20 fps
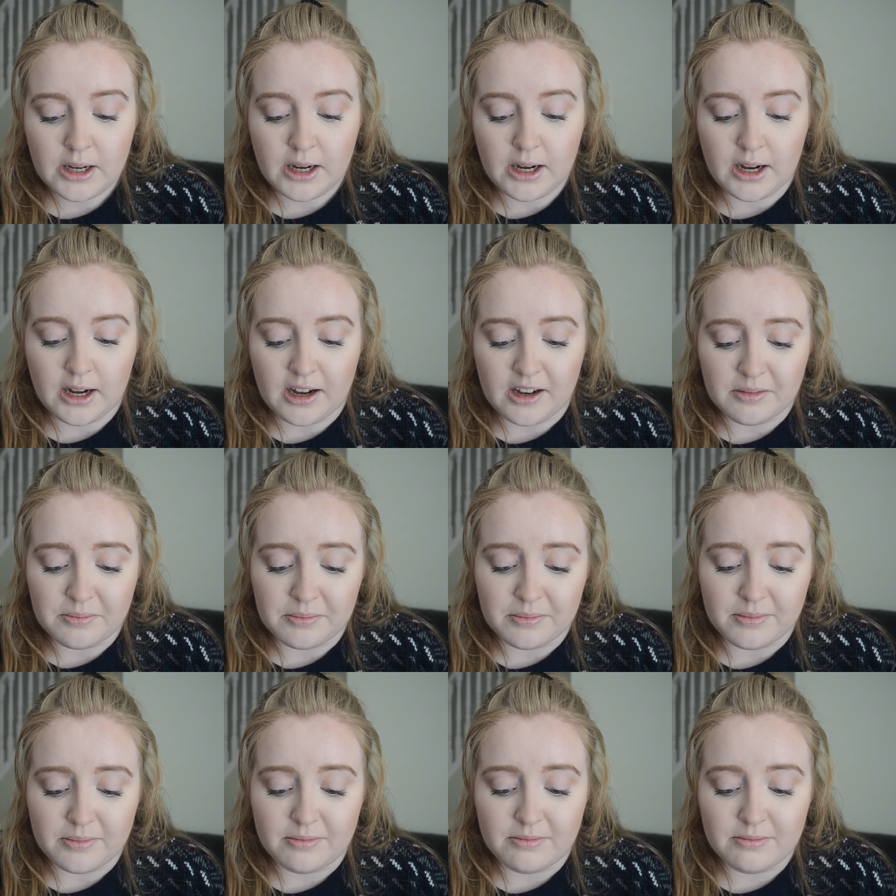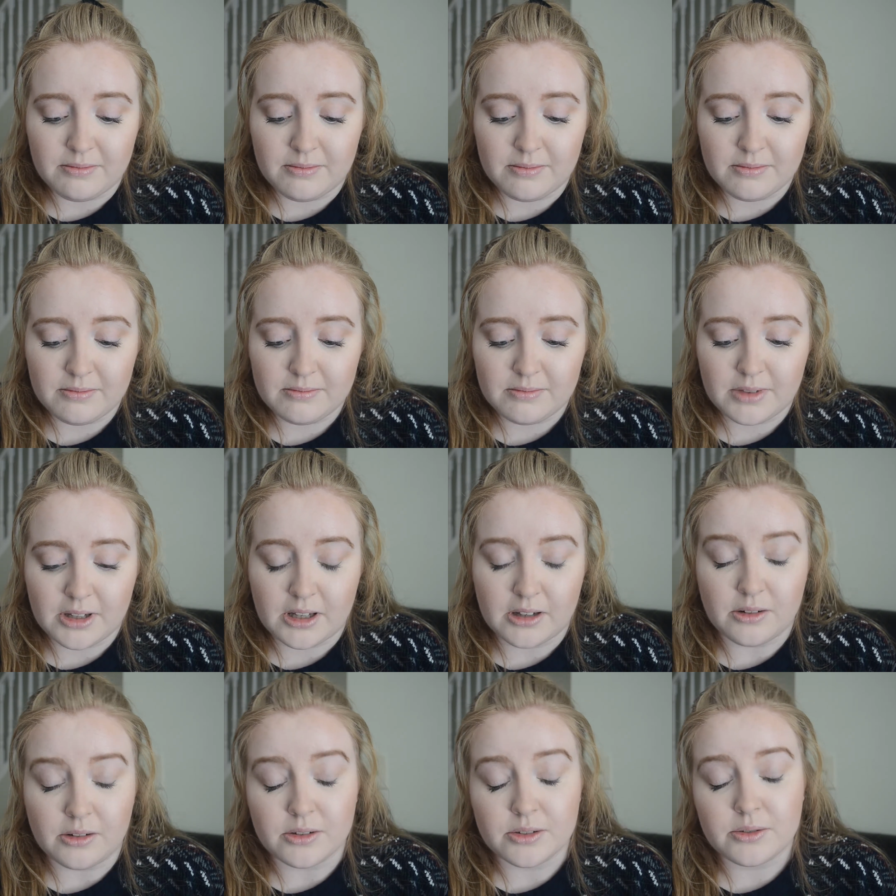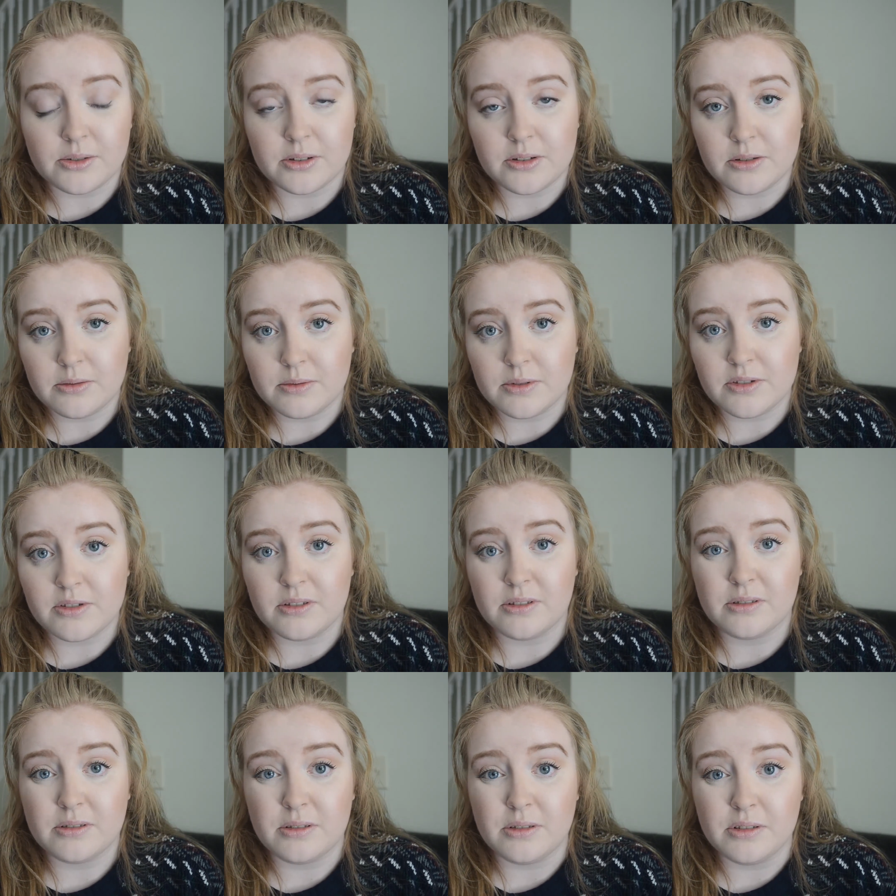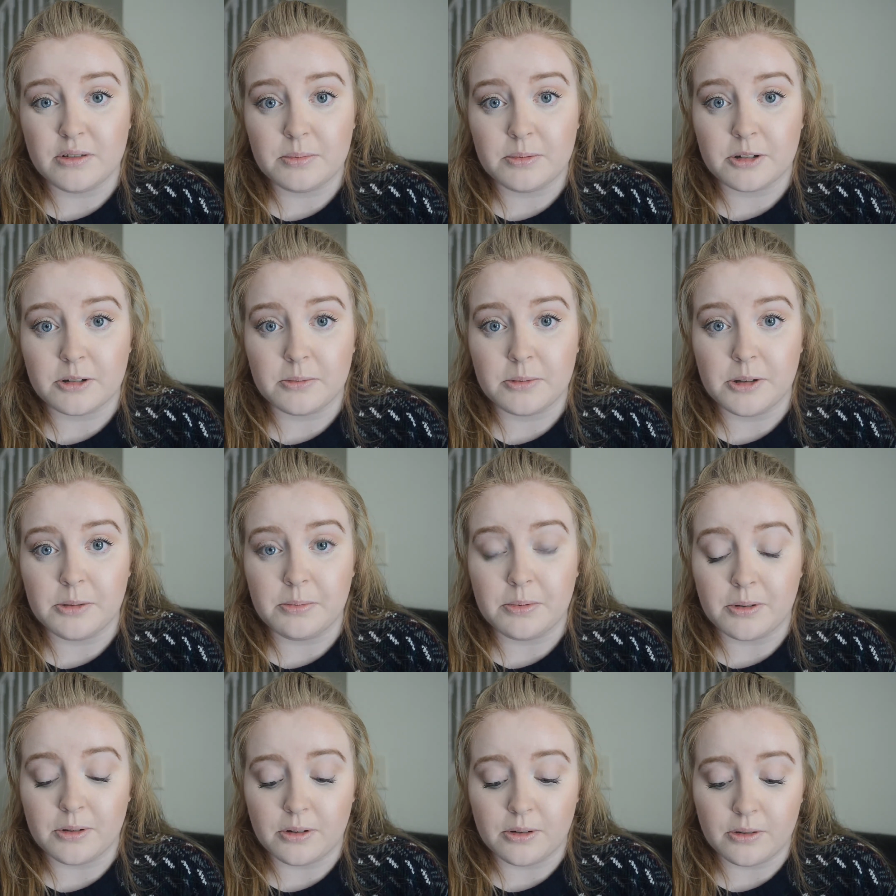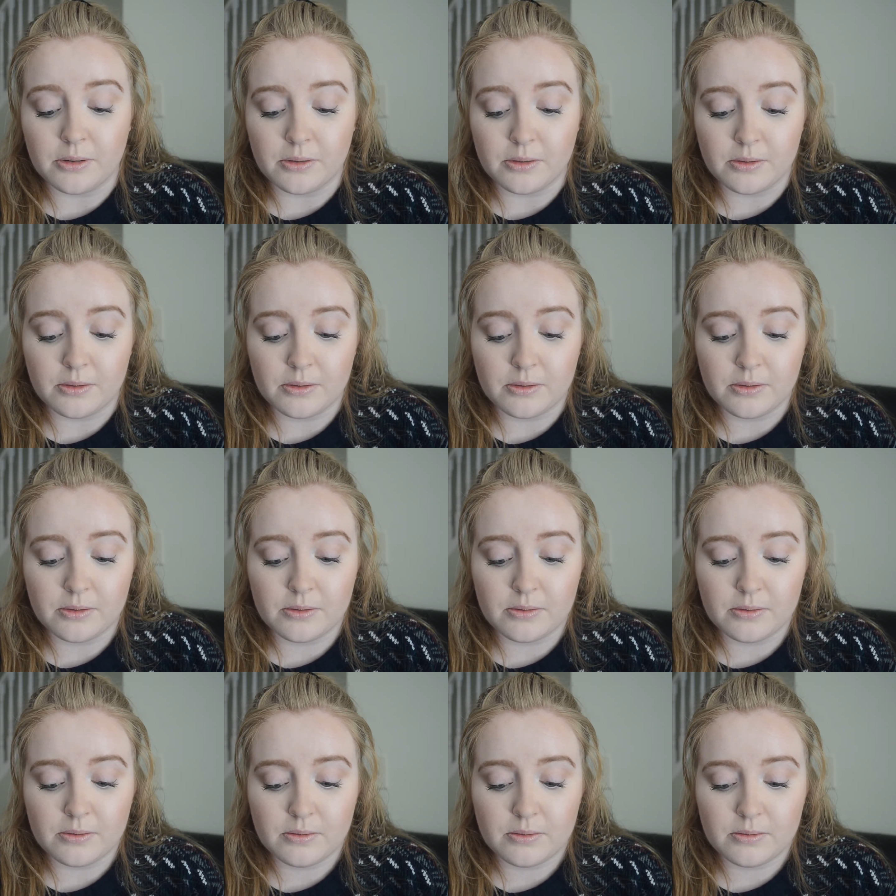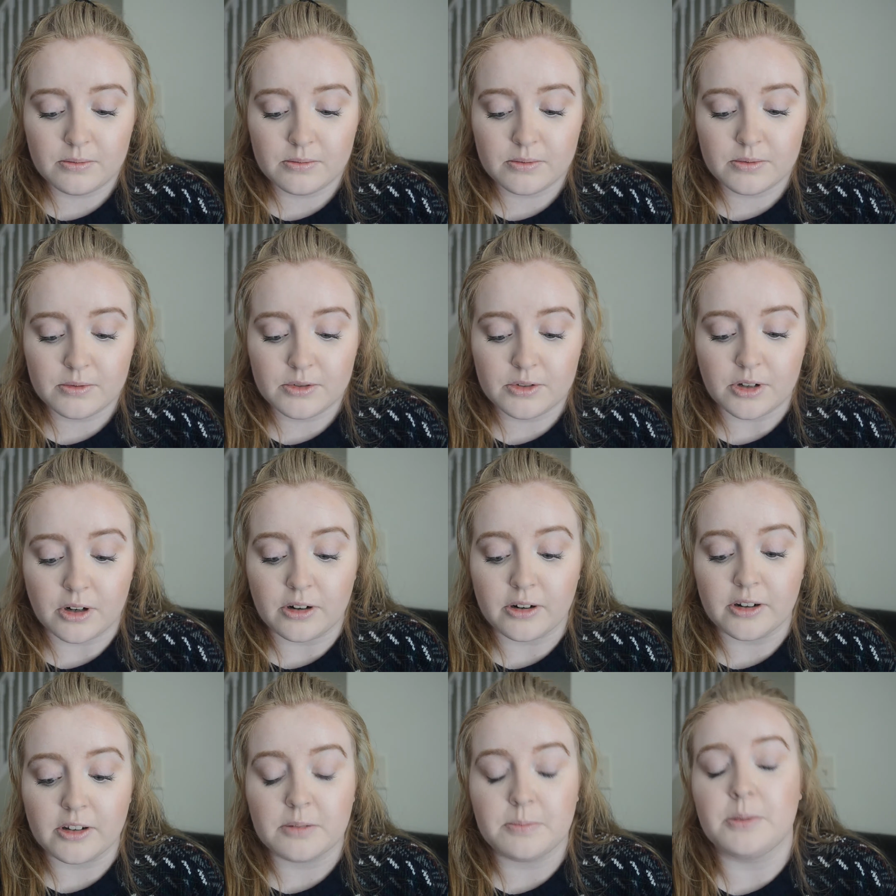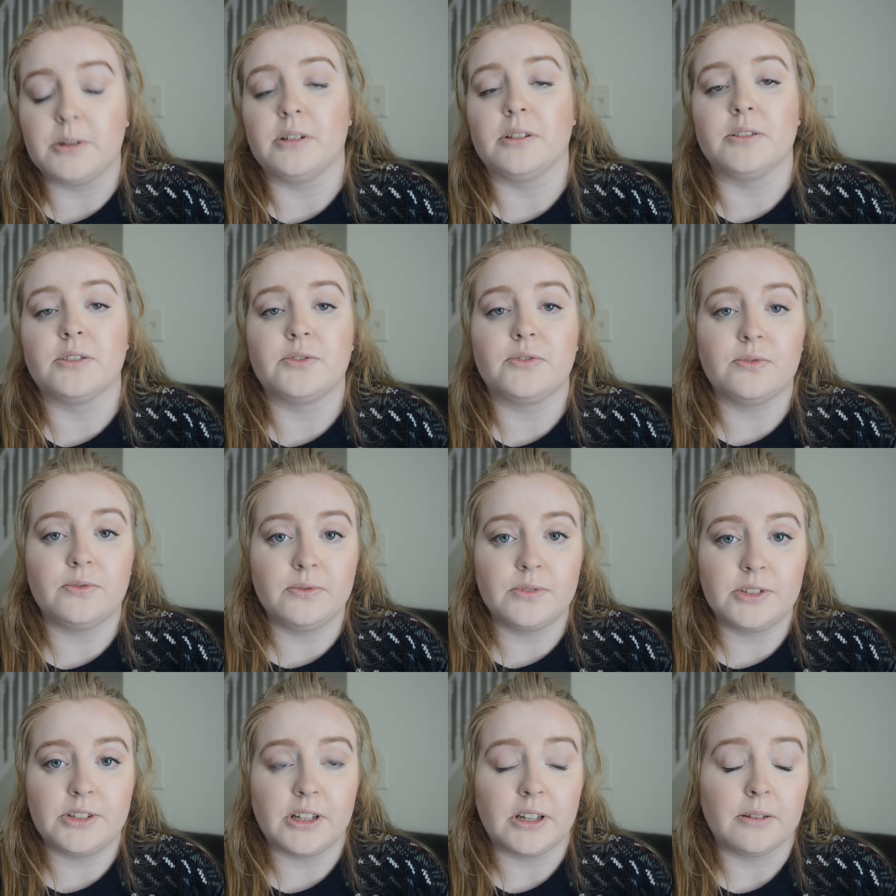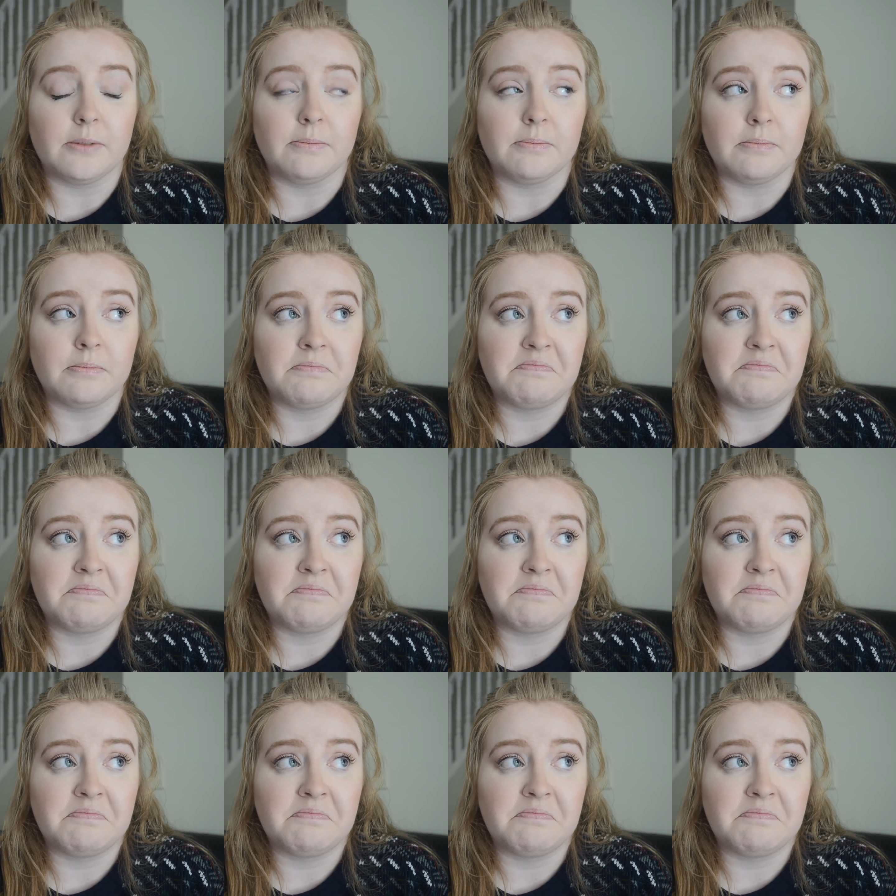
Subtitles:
And also as a result, Two-Spirit people started experiencing